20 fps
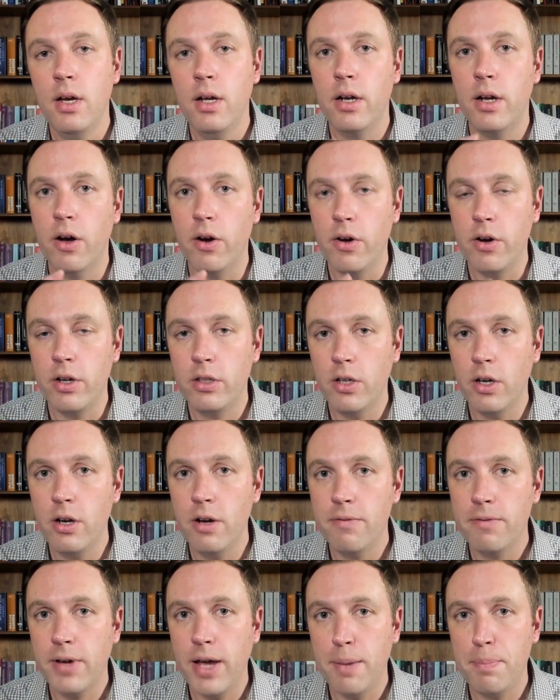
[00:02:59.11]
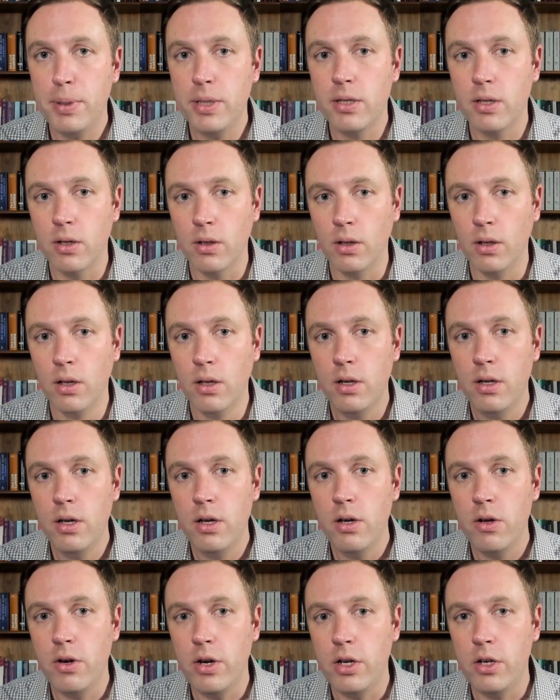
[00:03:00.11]
Now, a return of capital
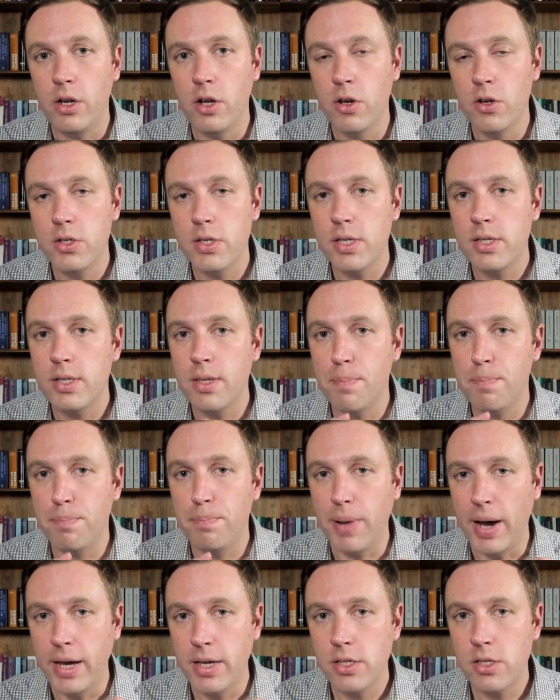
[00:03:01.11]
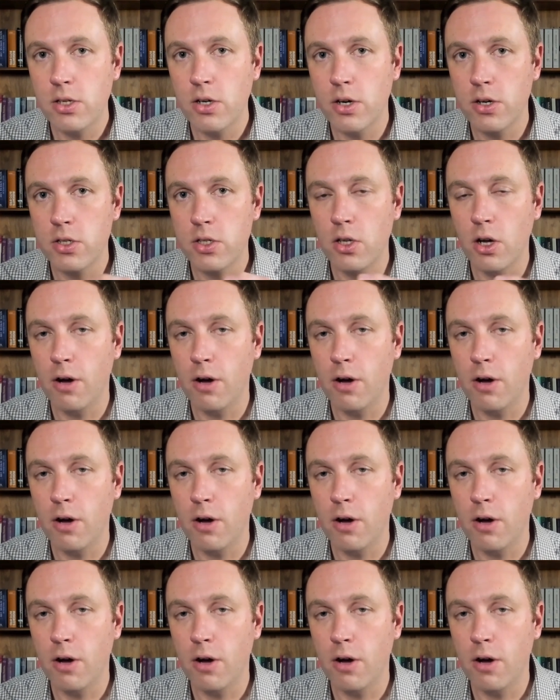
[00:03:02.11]
reduces the base cost